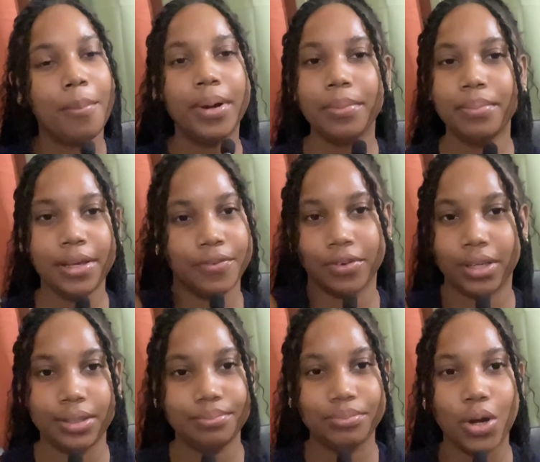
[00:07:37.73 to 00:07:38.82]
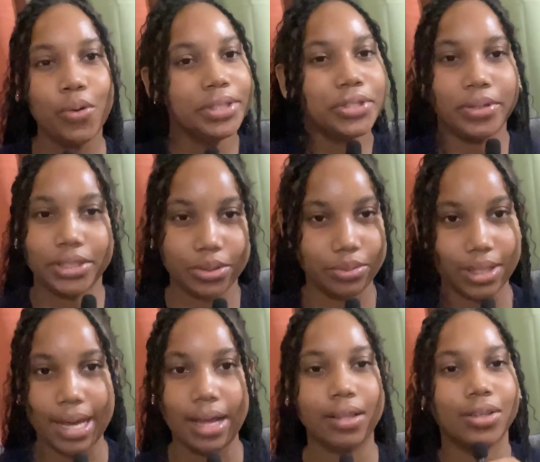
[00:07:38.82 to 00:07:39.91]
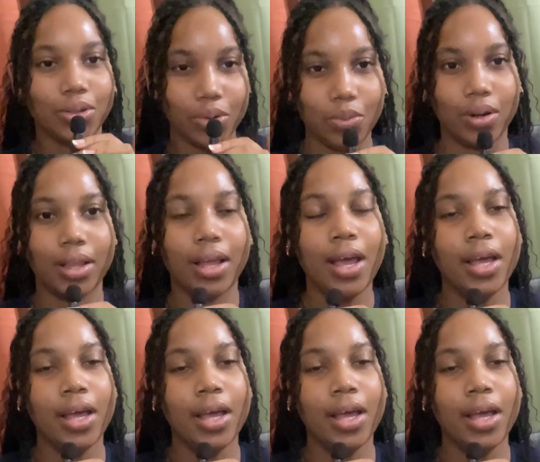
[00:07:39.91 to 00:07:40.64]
but be for real. Who is going to do that? No one.